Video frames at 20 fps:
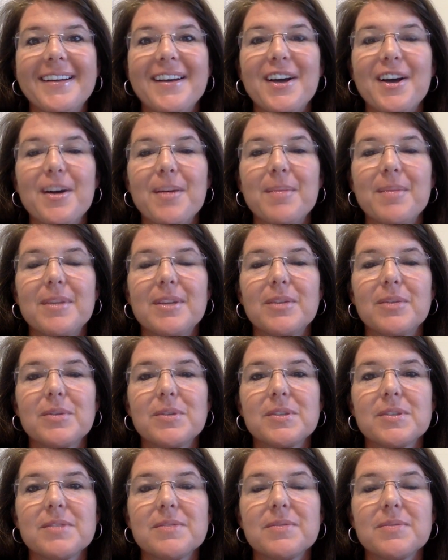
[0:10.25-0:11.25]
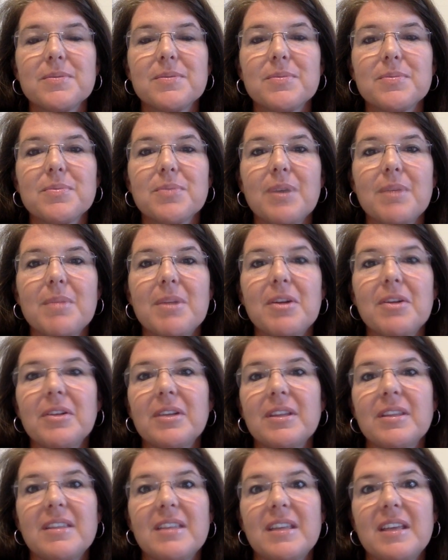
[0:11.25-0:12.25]
And it was
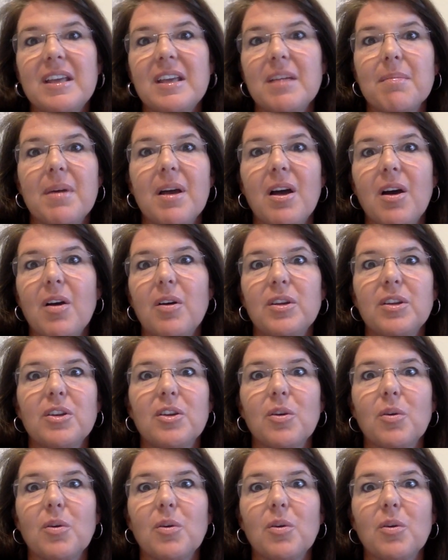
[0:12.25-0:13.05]
primarily thinking about,